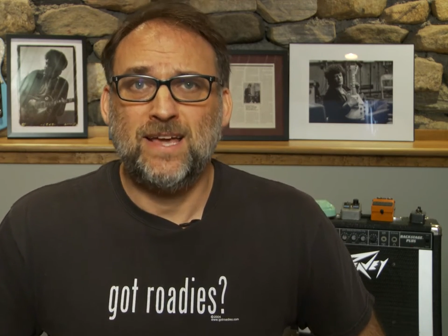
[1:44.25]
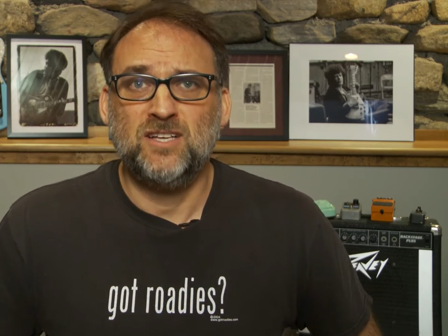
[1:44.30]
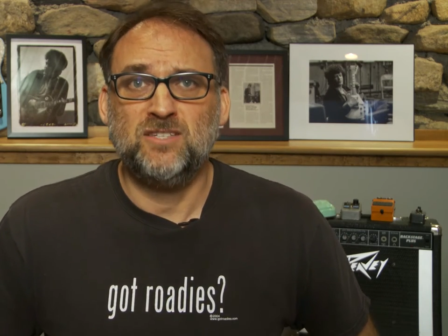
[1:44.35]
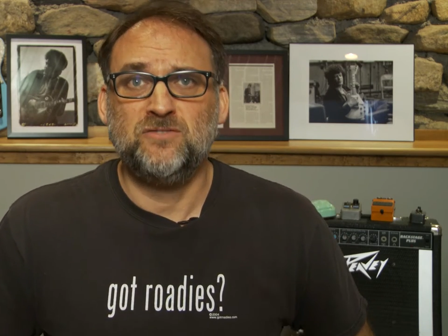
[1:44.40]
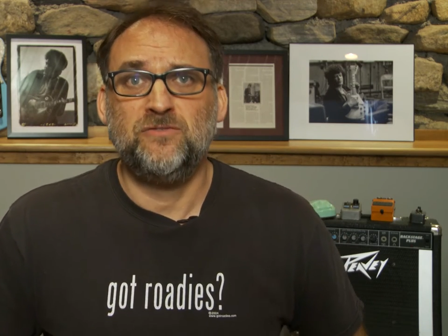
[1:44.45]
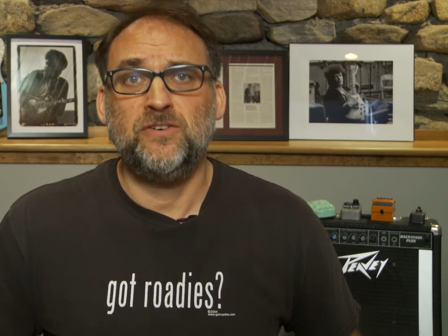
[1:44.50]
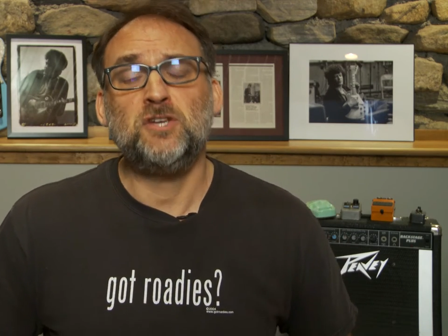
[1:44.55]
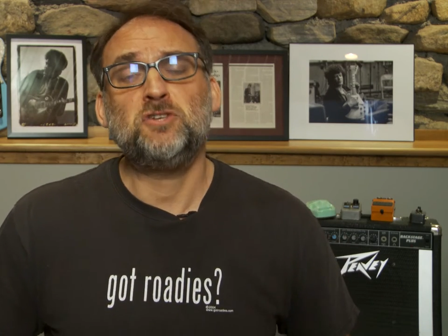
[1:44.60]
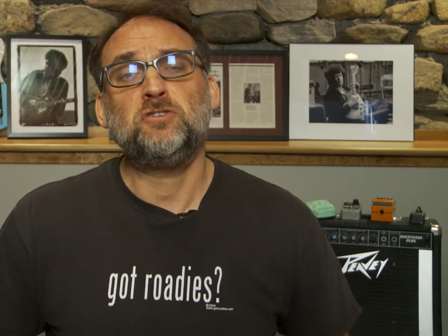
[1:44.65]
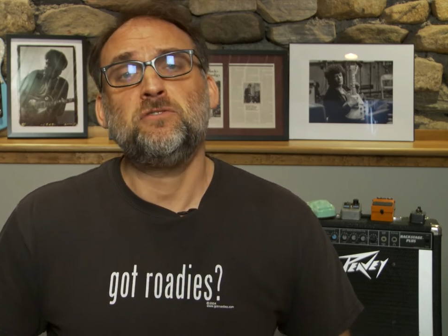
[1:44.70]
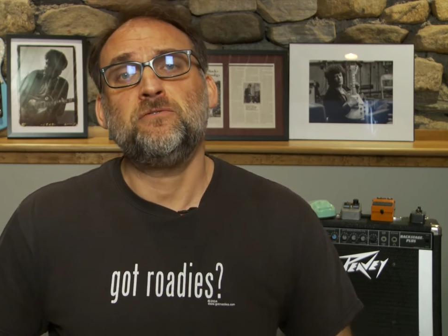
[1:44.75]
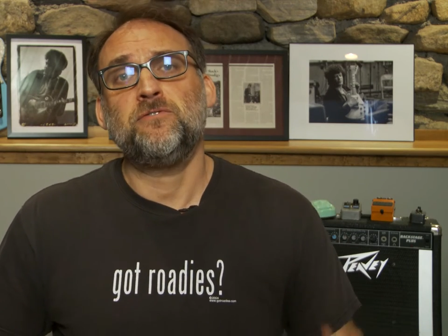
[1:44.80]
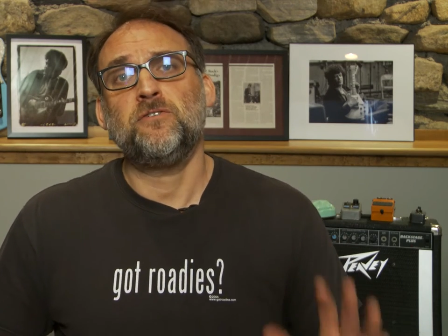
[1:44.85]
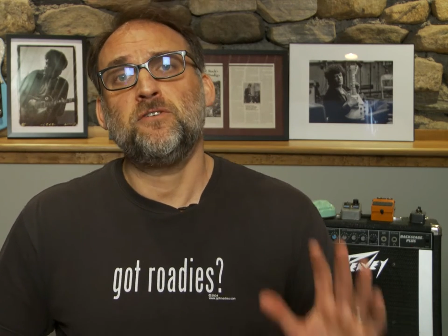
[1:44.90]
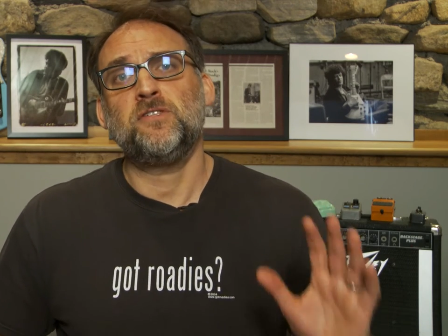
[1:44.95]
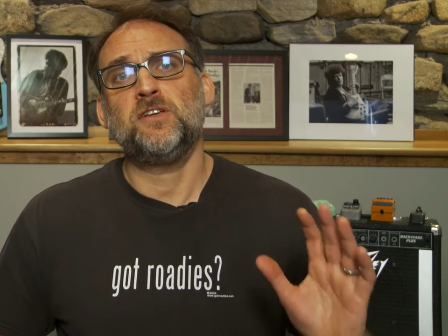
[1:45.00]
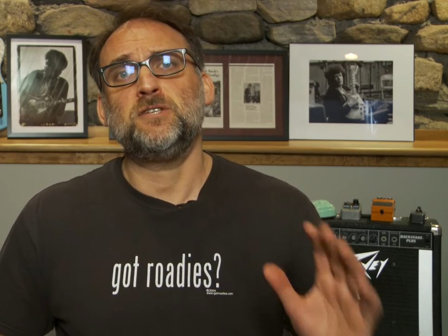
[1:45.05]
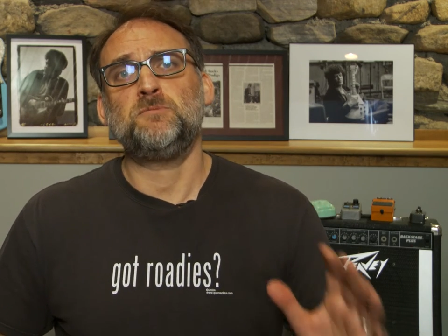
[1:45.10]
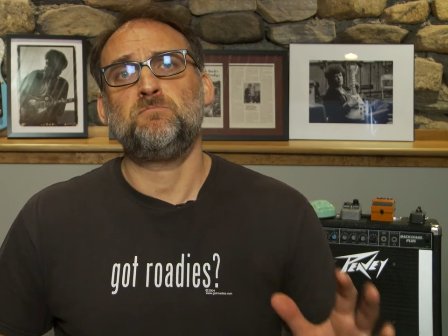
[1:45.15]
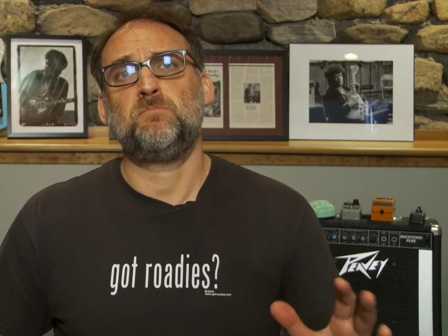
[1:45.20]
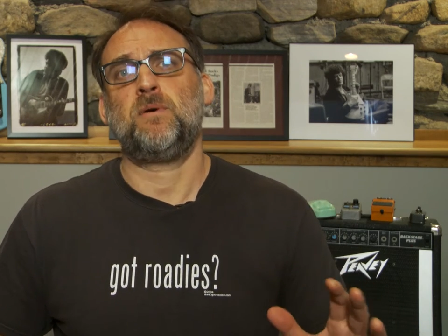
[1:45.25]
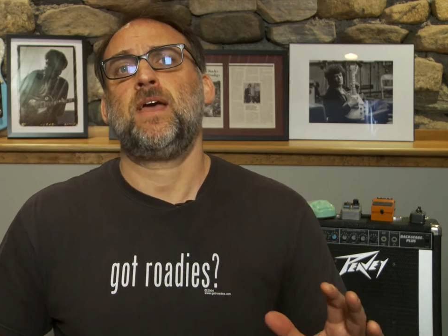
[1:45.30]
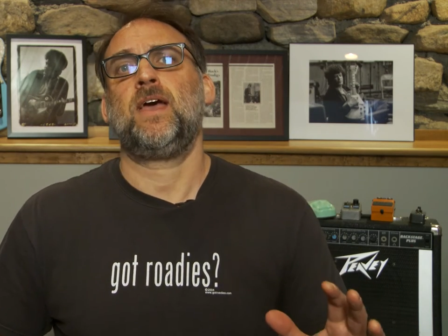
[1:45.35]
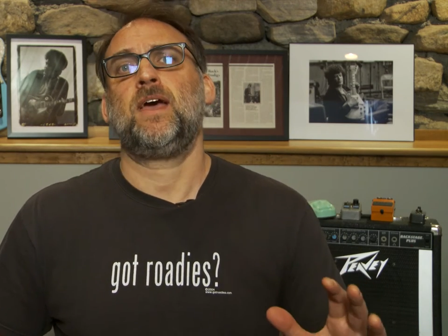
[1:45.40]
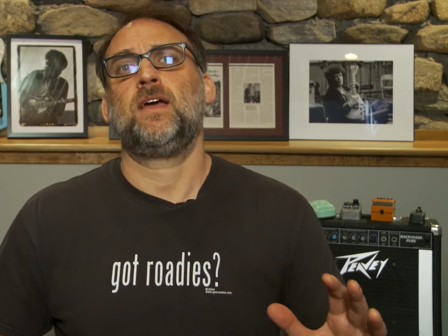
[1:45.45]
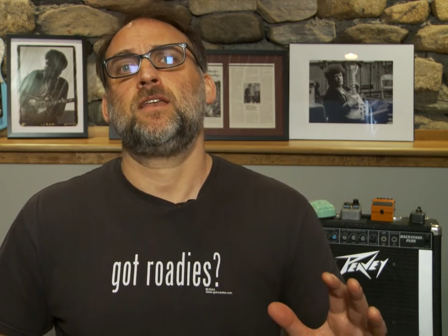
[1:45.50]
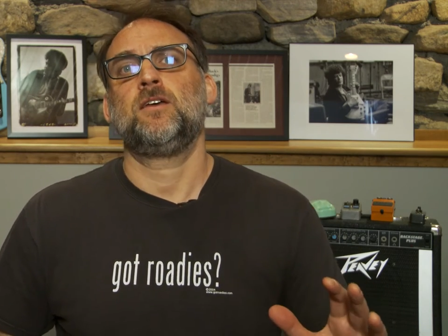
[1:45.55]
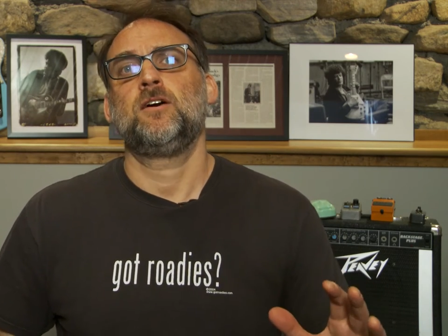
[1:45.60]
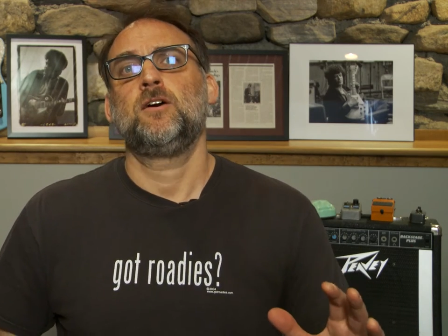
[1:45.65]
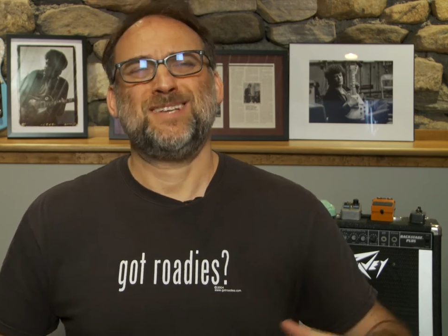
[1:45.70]
His vision for this
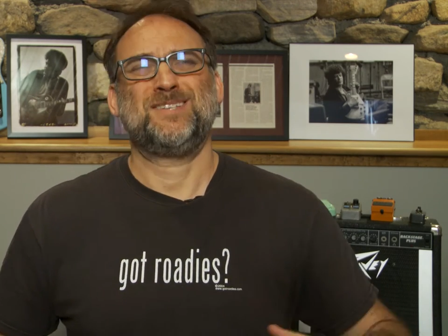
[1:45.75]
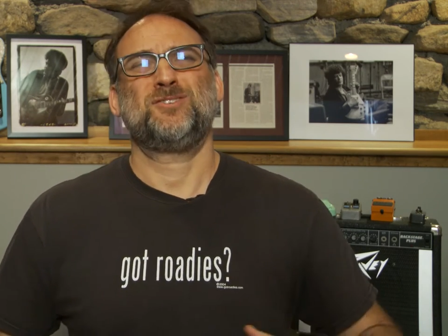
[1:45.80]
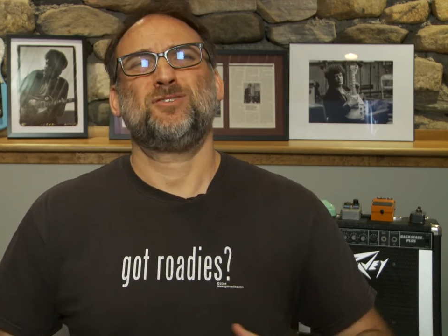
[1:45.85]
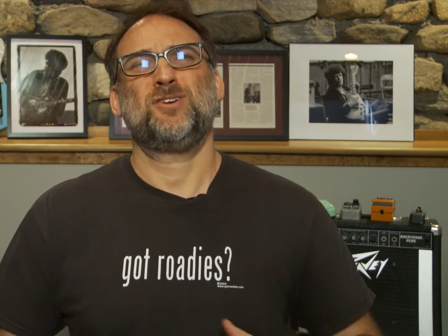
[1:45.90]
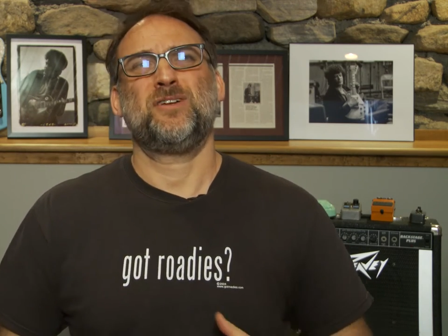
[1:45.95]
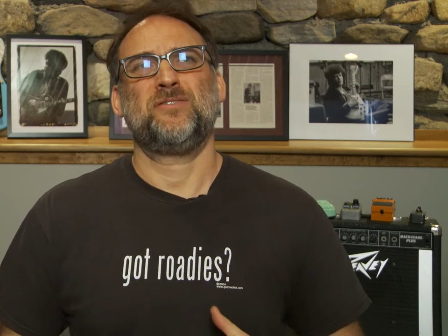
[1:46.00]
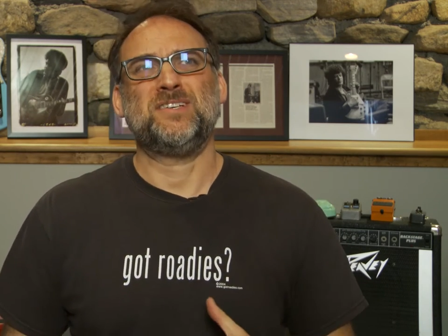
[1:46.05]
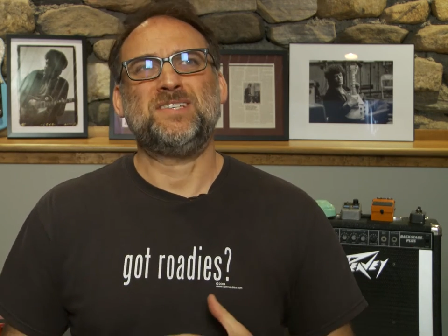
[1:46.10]
band is sort of